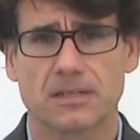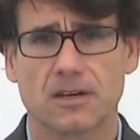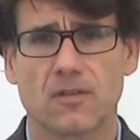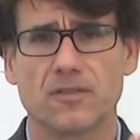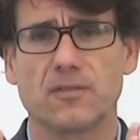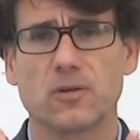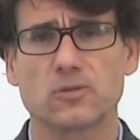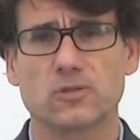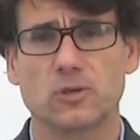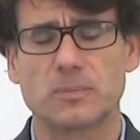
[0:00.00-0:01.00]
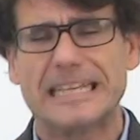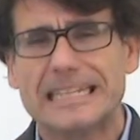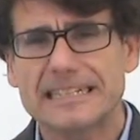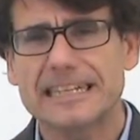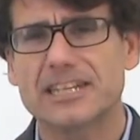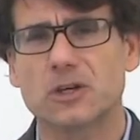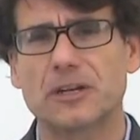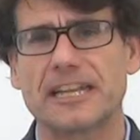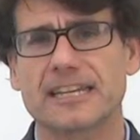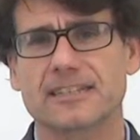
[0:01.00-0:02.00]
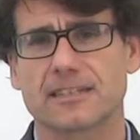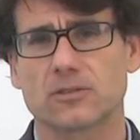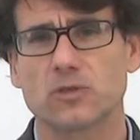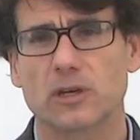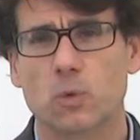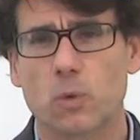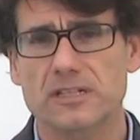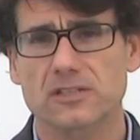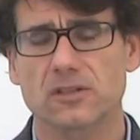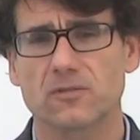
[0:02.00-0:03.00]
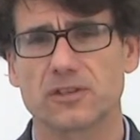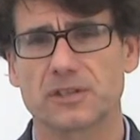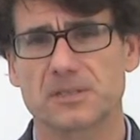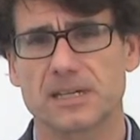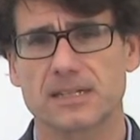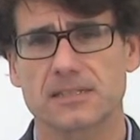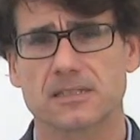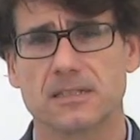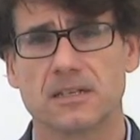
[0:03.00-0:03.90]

of the focus group is really connected to the question of the research.